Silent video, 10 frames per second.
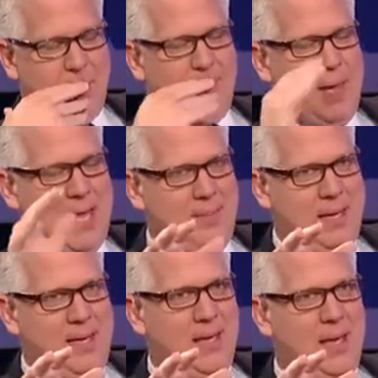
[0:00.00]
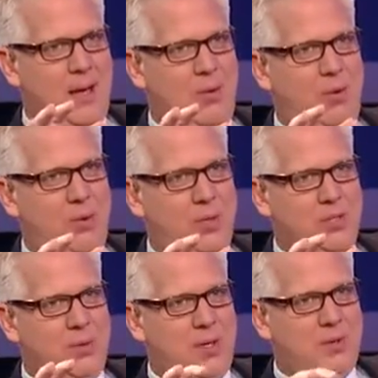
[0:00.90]
baby, how old was
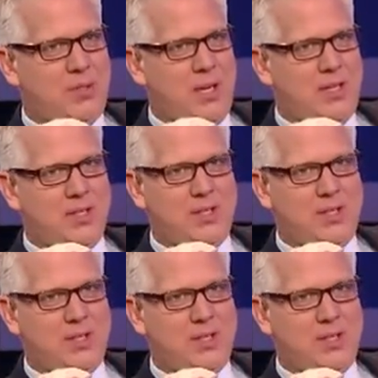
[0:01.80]
he when he was taking the